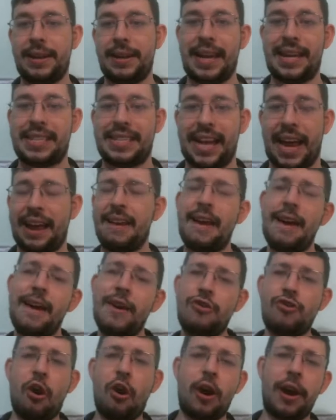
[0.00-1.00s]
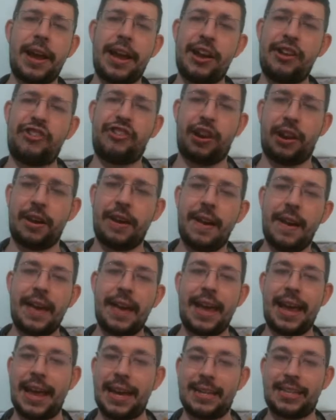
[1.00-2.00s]
They say, your engine
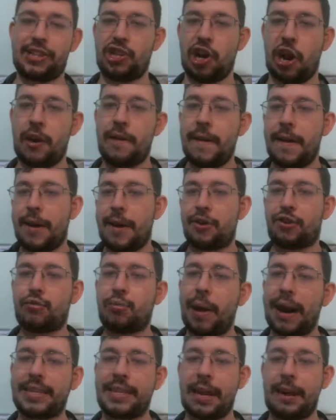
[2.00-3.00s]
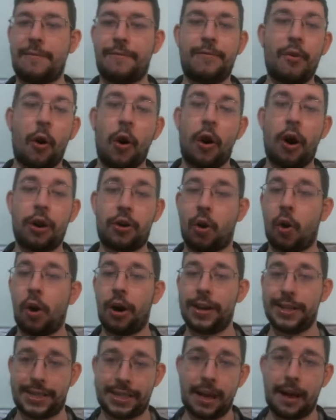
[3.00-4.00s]
is, 24
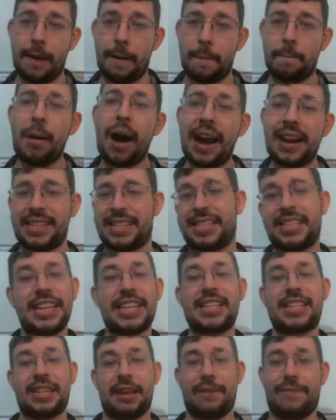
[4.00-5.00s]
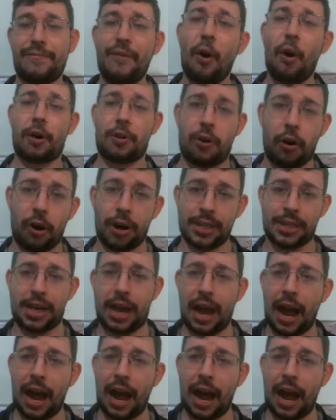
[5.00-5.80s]
cores, mine is 64 cores.